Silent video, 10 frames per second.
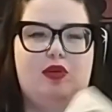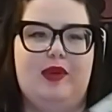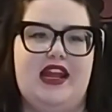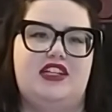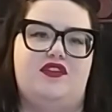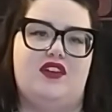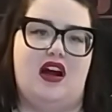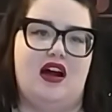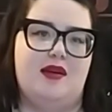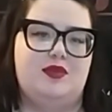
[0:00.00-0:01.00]
Page of
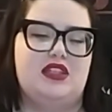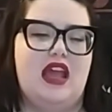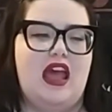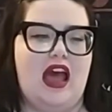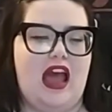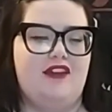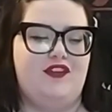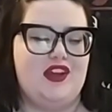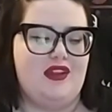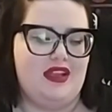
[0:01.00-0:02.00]
Cups, I
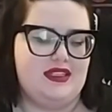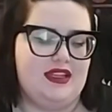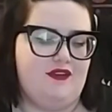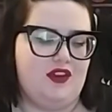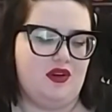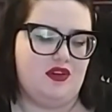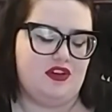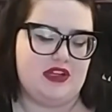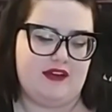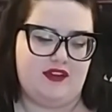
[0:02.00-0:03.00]
feel as if,
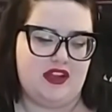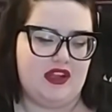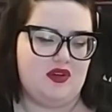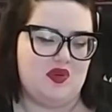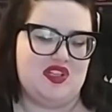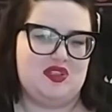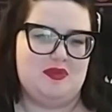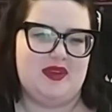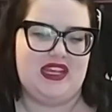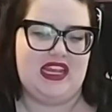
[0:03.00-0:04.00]
you're definitely going to
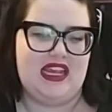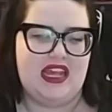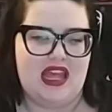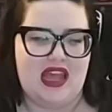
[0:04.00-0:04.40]
be